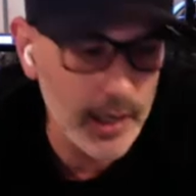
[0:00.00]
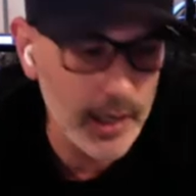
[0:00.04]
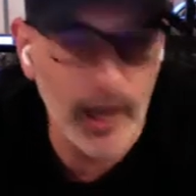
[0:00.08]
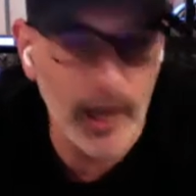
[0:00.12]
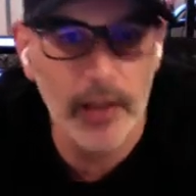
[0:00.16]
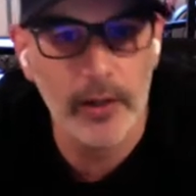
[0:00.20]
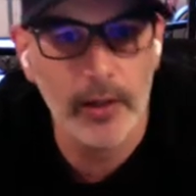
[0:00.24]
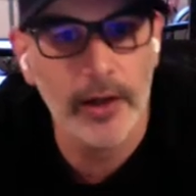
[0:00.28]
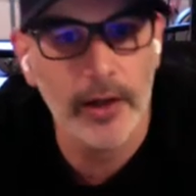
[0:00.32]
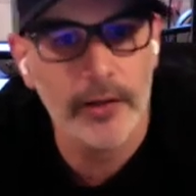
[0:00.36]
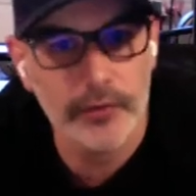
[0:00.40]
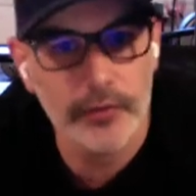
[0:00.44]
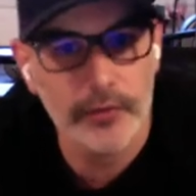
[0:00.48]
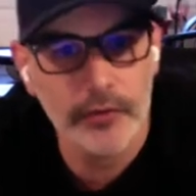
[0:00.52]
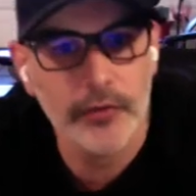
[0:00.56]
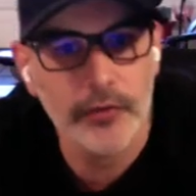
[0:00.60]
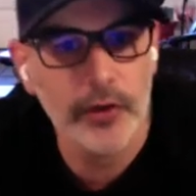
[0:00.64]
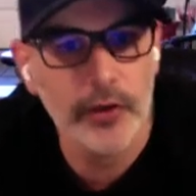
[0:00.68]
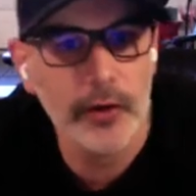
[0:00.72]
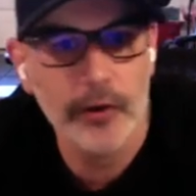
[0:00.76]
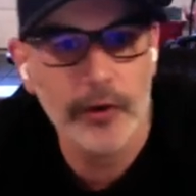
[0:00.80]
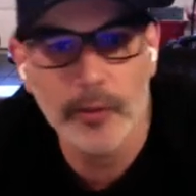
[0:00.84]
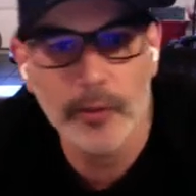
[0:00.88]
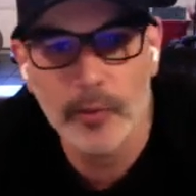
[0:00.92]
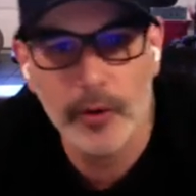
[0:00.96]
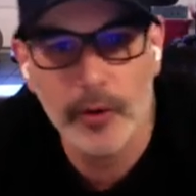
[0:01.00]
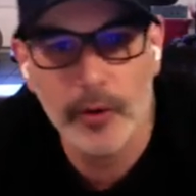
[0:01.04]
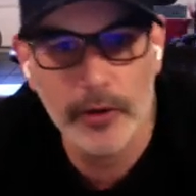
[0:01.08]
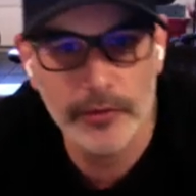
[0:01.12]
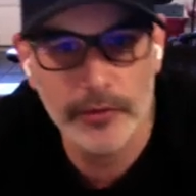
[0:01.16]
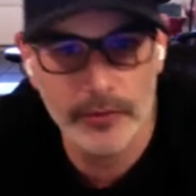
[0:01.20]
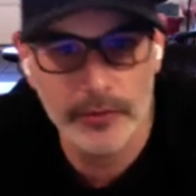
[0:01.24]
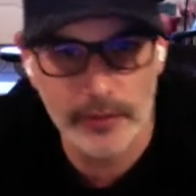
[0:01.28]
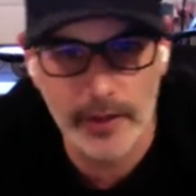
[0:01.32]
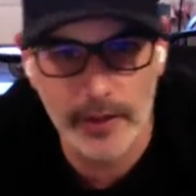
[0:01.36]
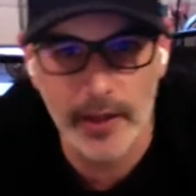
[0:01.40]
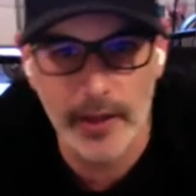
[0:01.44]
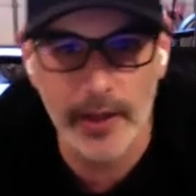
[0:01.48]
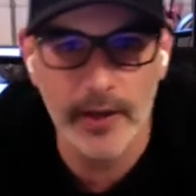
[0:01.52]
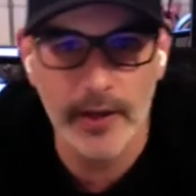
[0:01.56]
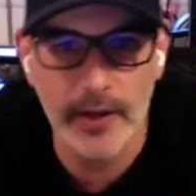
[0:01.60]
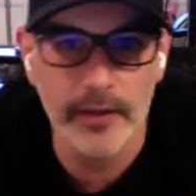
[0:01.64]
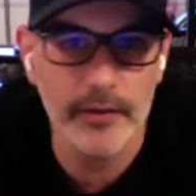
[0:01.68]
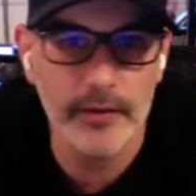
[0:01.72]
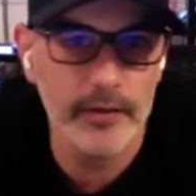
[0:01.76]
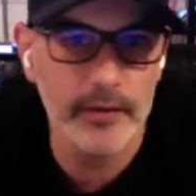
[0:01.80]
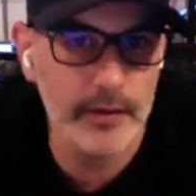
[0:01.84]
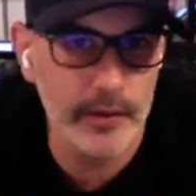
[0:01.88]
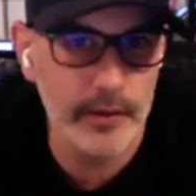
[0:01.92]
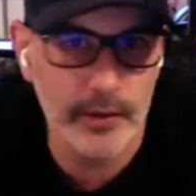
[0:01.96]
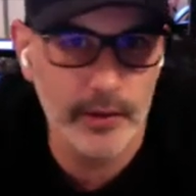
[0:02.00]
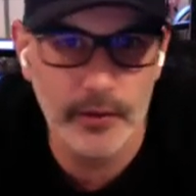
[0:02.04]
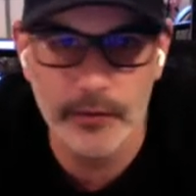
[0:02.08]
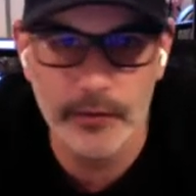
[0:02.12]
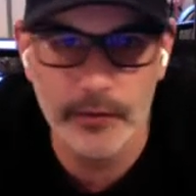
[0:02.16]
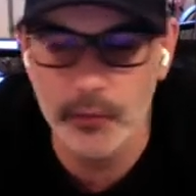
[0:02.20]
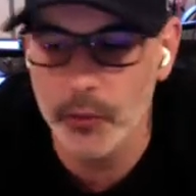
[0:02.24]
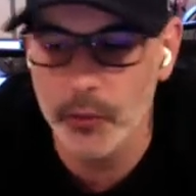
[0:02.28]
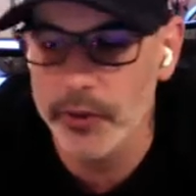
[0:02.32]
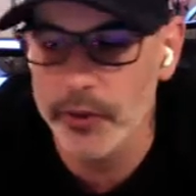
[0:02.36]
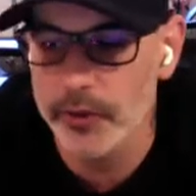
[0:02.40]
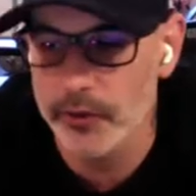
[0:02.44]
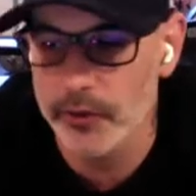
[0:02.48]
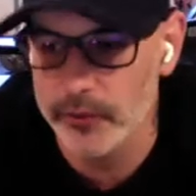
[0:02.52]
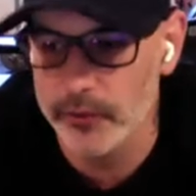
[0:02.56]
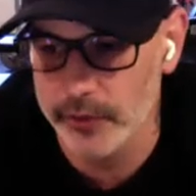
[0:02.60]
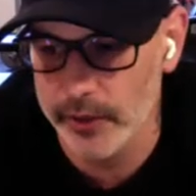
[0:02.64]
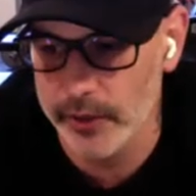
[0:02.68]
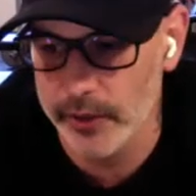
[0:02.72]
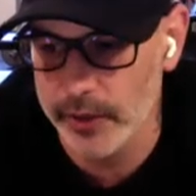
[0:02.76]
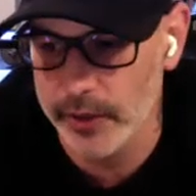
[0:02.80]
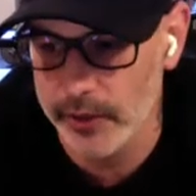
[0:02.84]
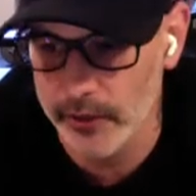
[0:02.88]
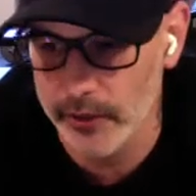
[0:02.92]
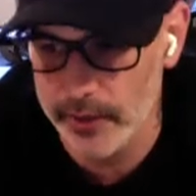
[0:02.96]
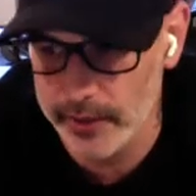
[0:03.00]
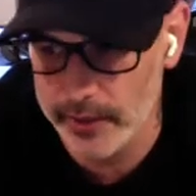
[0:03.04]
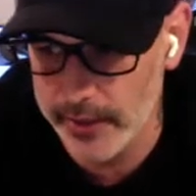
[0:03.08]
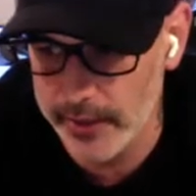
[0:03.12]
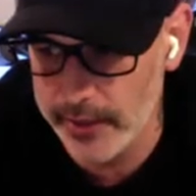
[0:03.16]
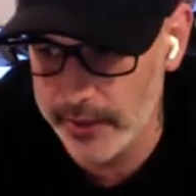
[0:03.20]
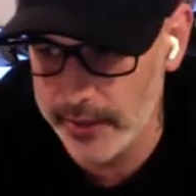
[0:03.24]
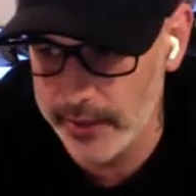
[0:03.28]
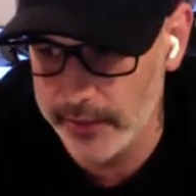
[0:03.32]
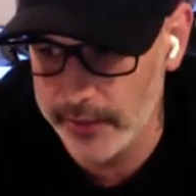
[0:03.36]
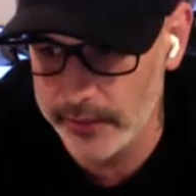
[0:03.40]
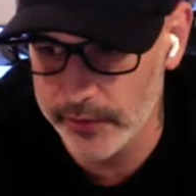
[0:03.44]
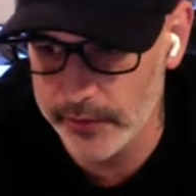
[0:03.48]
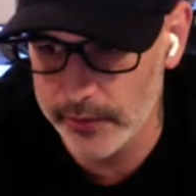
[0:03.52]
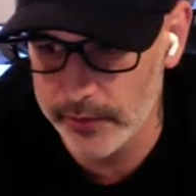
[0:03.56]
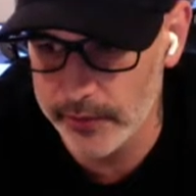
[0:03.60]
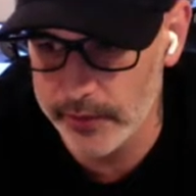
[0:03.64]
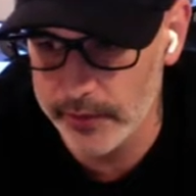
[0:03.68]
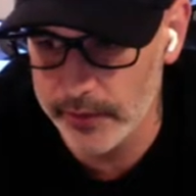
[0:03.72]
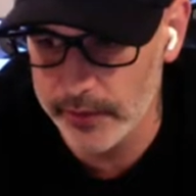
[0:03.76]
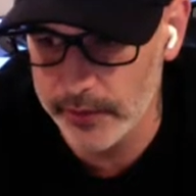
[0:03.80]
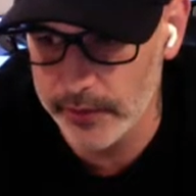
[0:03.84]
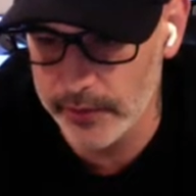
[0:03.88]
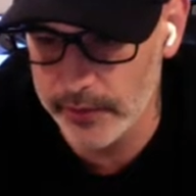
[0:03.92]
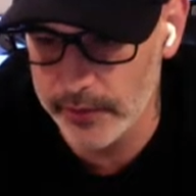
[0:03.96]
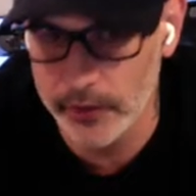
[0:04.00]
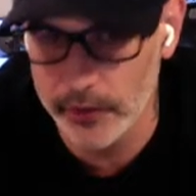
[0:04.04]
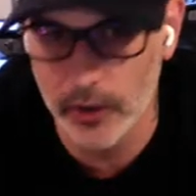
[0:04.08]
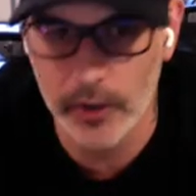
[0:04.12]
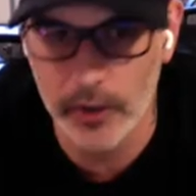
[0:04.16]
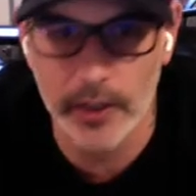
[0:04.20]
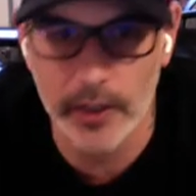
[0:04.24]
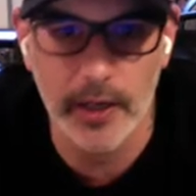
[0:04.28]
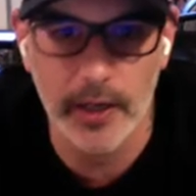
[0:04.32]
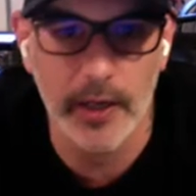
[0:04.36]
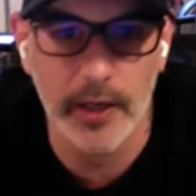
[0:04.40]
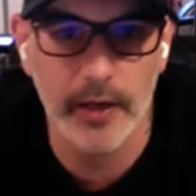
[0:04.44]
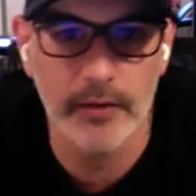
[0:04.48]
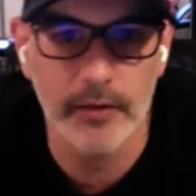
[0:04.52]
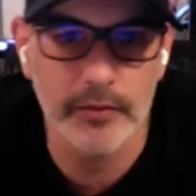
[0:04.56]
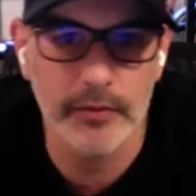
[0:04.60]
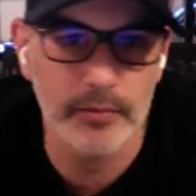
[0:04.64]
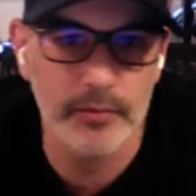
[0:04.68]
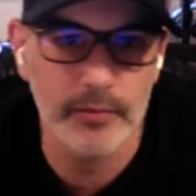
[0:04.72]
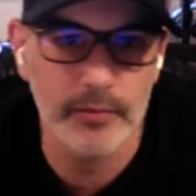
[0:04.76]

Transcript: I liked the scary parts of that. 3 years later, I laid into the Dark Half